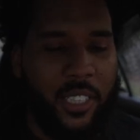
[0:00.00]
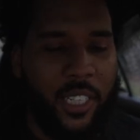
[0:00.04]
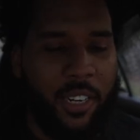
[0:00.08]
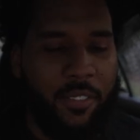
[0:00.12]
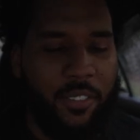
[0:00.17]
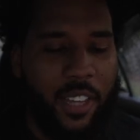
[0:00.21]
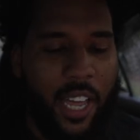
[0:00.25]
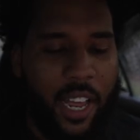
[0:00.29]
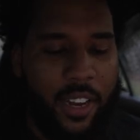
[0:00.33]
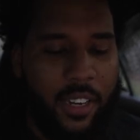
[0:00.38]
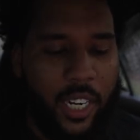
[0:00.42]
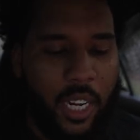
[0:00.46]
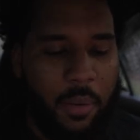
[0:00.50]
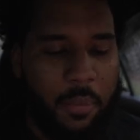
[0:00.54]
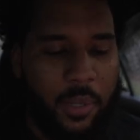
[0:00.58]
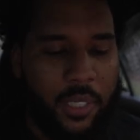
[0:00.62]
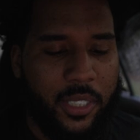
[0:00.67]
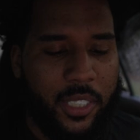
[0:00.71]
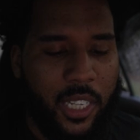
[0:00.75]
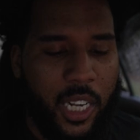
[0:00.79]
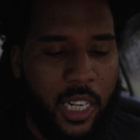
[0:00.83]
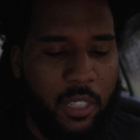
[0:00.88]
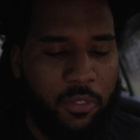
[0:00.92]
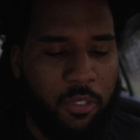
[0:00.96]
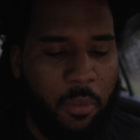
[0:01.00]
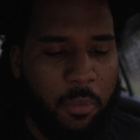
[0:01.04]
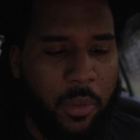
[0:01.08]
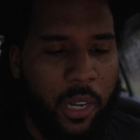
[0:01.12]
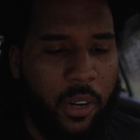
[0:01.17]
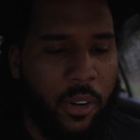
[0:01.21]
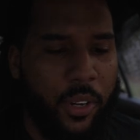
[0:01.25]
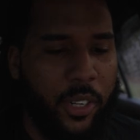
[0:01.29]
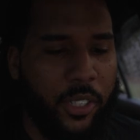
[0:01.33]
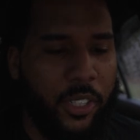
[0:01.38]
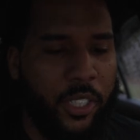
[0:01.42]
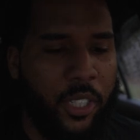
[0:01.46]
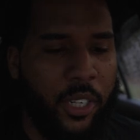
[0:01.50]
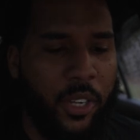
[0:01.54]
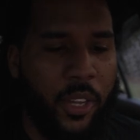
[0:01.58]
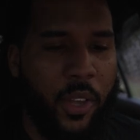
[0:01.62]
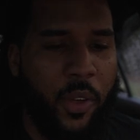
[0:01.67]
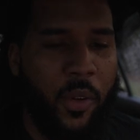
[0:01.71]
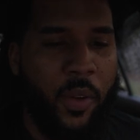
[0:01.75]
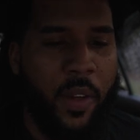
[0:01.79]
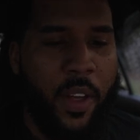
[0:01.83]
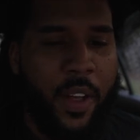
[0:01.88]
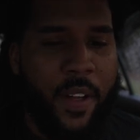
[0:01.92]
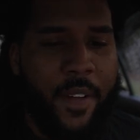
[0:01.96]
And if that number sounds familiar to
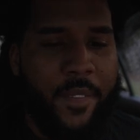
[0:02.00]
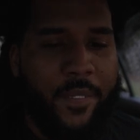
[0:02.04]
you,